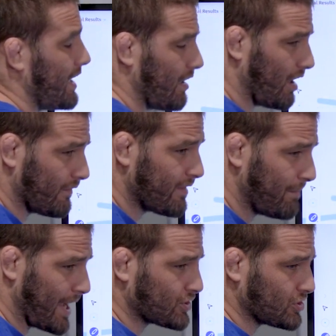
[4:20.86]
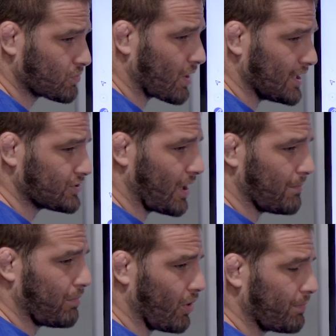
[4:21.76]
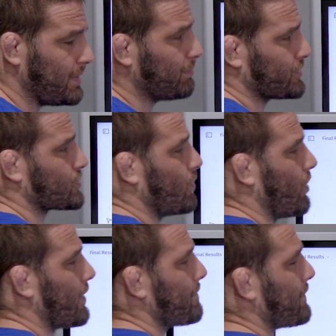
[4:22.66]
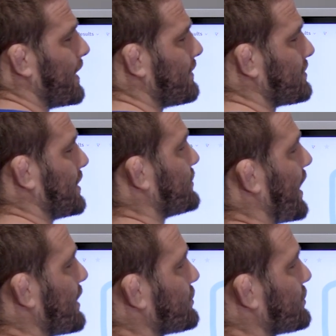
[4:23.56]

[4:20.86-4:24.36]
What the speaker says: and of the matches where I saw both people score, let's say I